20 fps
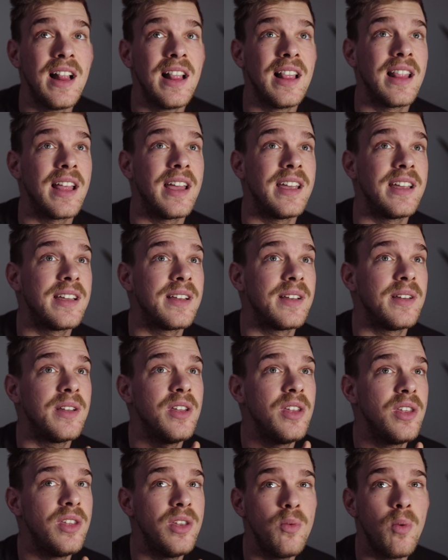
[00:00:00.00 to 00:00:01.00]
like,
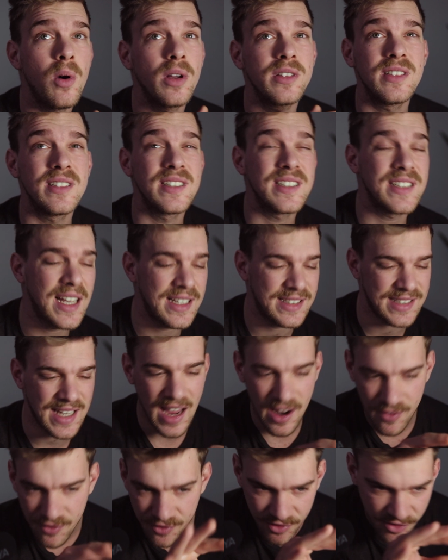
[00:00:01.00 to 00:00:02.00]
you want to set
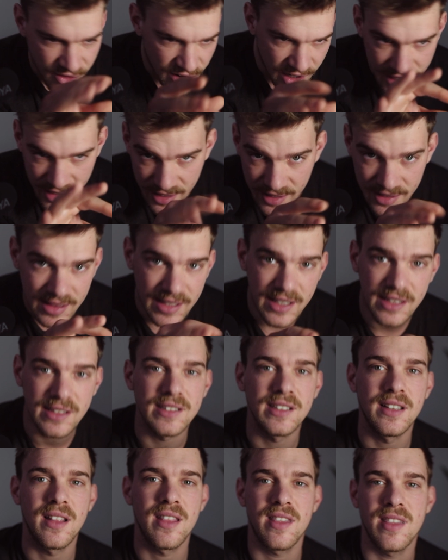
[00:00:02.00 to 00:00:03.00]
every
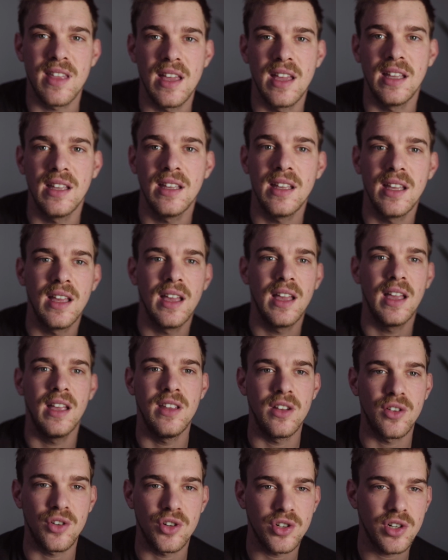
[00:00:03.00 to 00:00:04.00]
little thing in
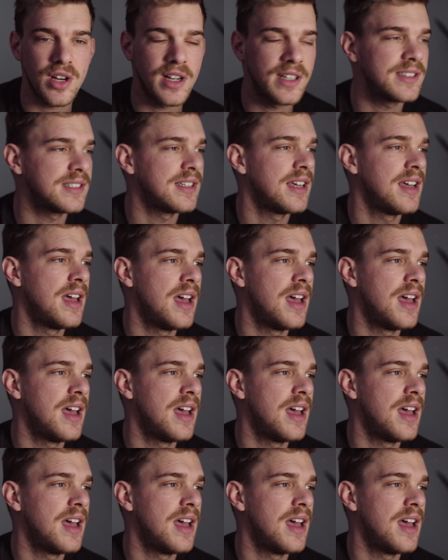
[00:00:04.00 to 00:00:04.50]
your shots,